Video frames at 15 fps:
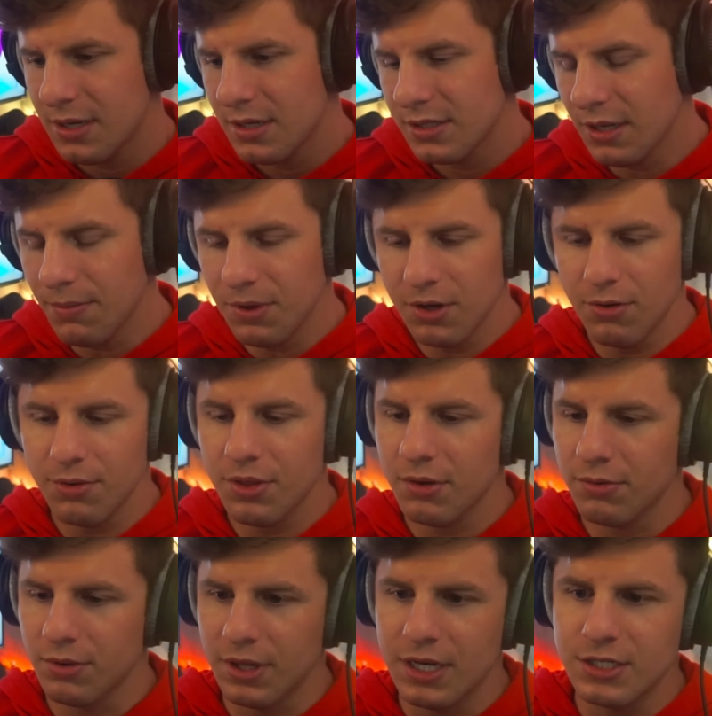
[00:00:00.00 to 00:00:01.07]
something to do with
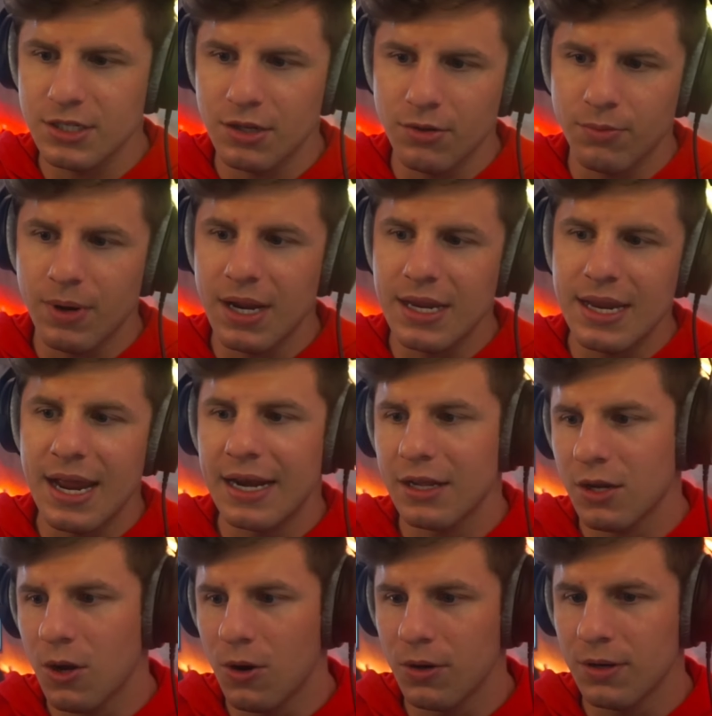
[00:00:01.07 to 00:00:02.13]
Unreal Engine and the way he had it
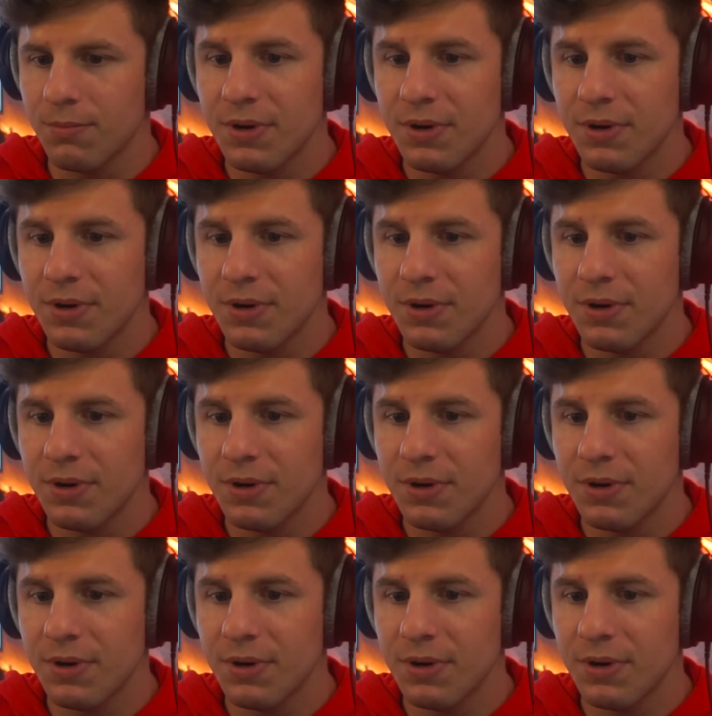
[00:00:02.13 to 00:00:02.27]
coded,